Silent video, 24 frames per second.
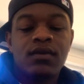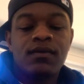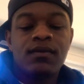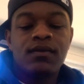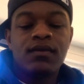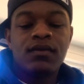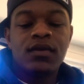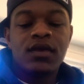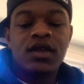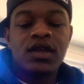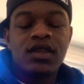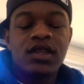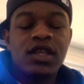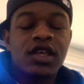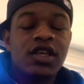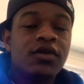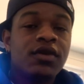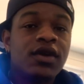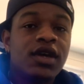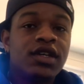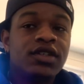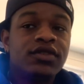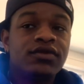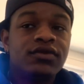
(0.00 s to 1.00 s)
yeah, thank
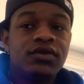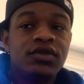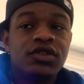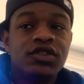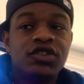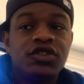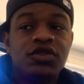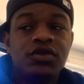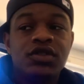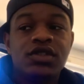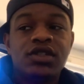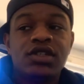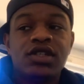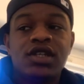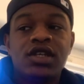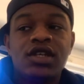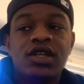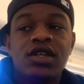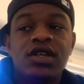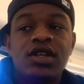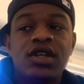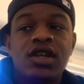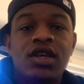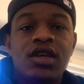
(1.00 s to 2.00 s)
you guys for tuning
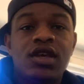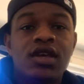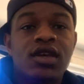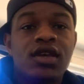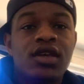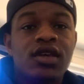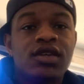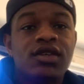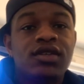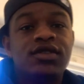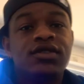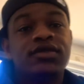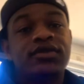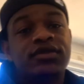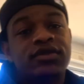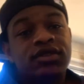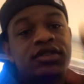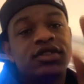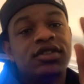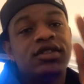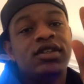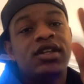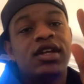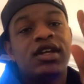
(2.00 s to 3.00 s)
in and
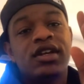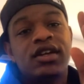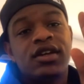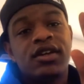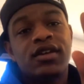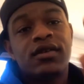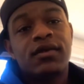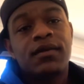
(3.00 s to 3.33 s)
see you later.